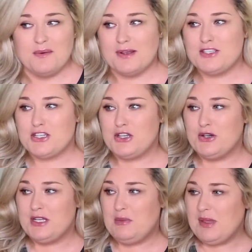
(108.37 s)
which
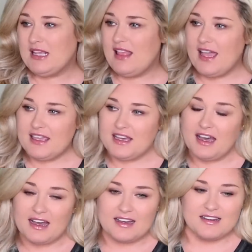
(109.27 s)
could be like
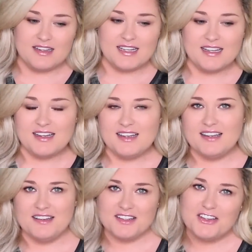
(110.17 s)
a
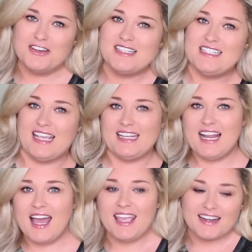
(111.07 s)
good date
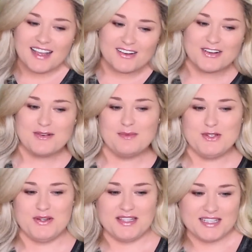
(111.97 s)
night. I don't know why I'm
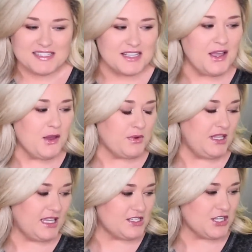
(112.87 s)
doing this. When
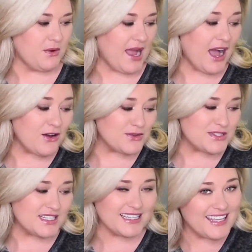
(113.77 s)
you get to go
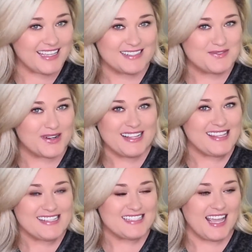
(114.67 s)
out again one of
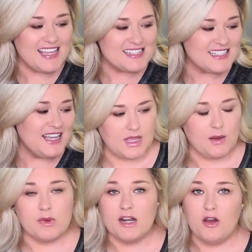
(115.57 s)
these days.
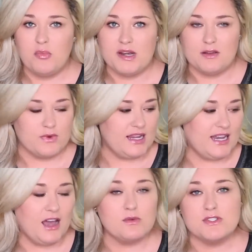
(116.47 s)
I want to open it right
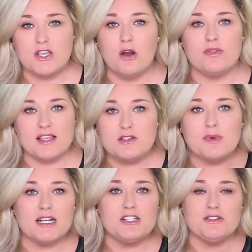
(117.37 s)
now. So that's what
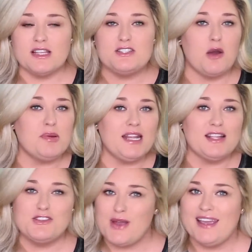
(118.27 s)
we're going to do. Let's open
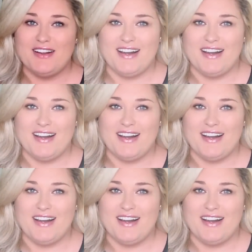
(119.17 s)
it and try it